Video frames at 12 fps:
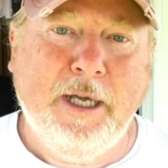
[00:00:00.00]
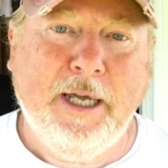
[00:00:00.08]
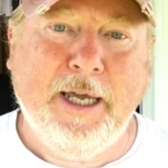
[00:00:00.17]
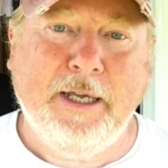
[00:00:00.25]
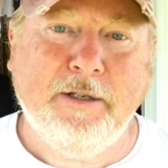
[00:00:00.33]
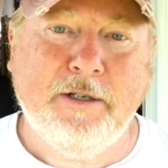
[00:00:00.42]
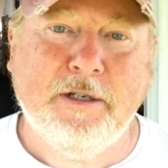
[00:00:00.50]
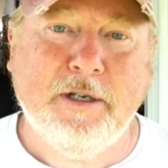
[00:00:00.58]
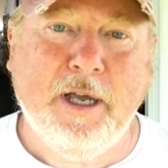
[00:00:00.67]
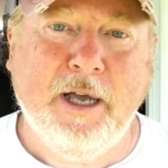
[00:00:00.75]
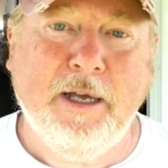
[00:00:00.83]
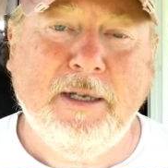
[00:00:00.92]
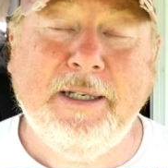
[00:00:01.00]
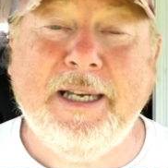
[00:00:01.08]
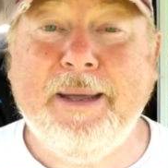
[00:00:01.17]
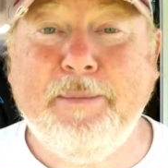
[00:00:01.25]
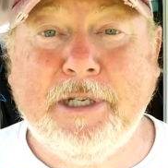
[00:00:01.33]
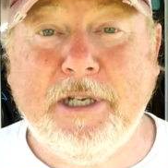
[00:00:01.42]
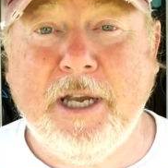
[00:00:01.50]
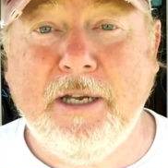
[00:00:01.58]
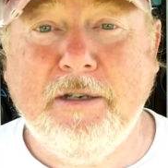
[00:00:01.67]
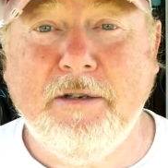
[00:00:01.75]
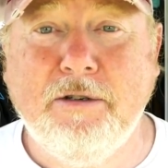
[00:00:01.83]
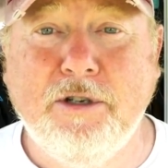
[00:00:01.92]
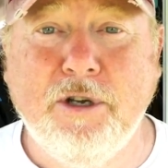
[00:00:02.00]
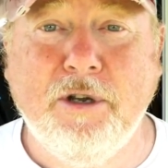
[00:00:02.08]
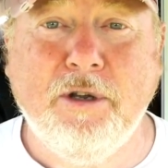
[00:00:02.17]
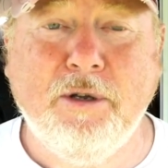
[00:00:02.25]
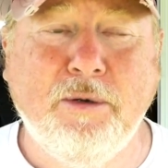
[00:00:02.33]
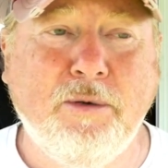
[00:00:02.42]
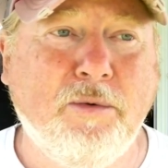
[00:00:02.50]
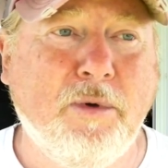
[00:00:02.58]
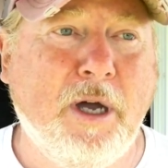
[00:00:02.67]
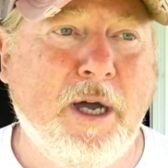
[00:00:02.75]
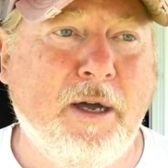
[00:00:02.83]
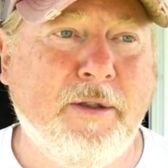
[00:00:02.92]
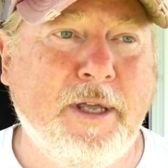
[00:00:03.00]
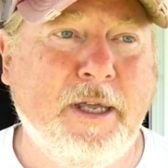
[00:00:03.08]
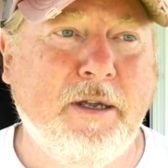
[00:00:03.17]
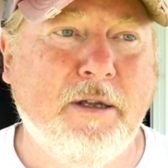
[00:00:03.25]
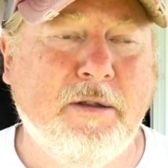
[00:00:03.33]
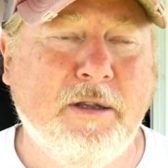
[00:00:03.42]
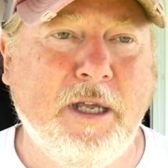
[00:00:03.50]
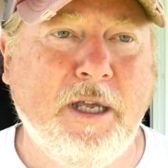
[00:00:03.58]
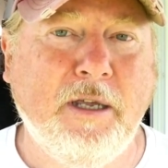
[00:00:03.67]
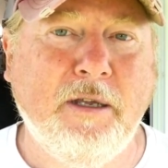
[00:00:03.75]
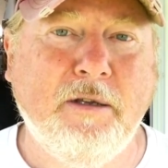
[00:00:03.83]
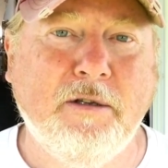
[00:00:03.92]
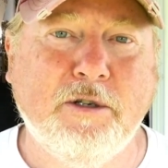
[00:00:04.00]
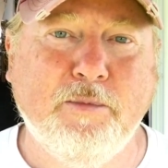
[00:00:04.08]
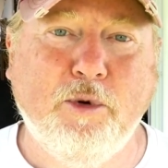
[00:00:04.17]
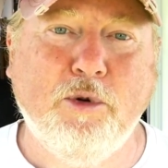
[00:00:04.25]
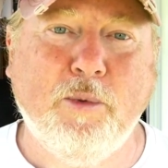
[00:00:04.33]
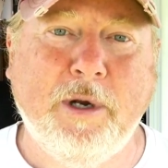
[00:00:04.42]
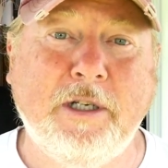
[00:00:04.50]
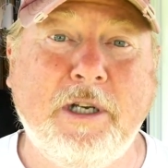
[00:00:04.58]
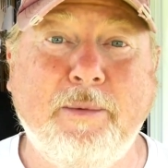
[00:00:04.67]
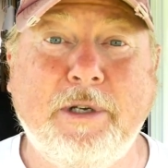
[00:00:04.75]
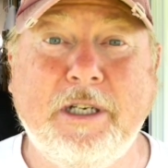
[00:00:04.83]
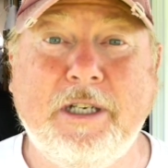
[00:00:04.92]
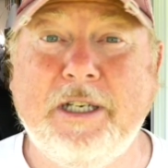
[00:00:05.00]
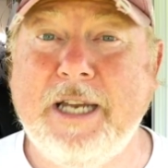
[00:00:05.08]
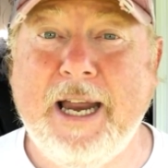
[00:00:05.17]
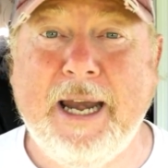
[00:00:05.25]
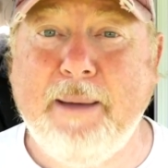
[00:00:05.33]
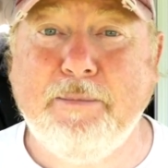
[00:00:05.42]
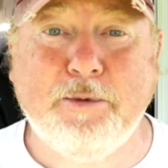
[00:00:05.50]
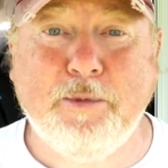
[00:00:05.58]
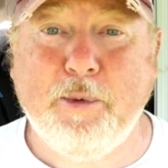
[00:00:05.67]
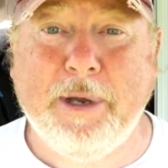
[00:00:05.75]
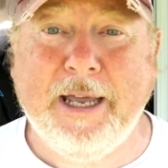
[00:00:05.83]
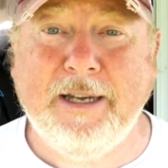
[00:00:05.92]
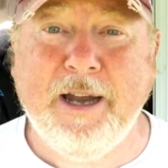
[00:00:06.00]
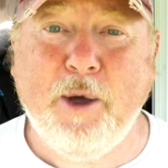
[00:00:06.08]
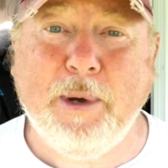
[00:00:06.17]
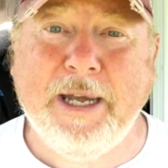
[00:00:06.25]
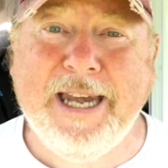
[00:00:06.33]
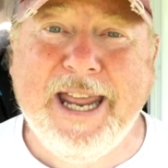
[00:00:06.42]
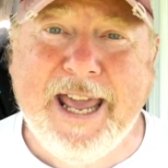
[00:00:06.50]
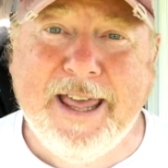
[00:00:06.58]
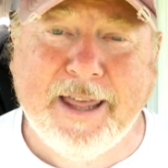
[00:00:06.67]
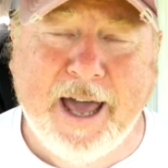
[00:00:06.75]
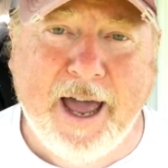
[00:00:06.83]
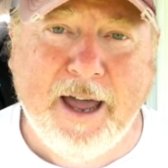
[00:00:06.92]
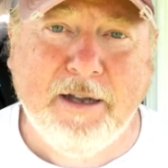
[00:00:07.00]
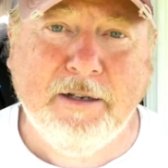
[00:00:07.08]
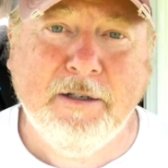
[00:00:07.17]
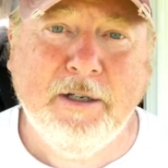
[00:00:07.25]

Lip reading: is limited to, I think the smaller one is limited to 10 amps, but we're getting nowhere near that.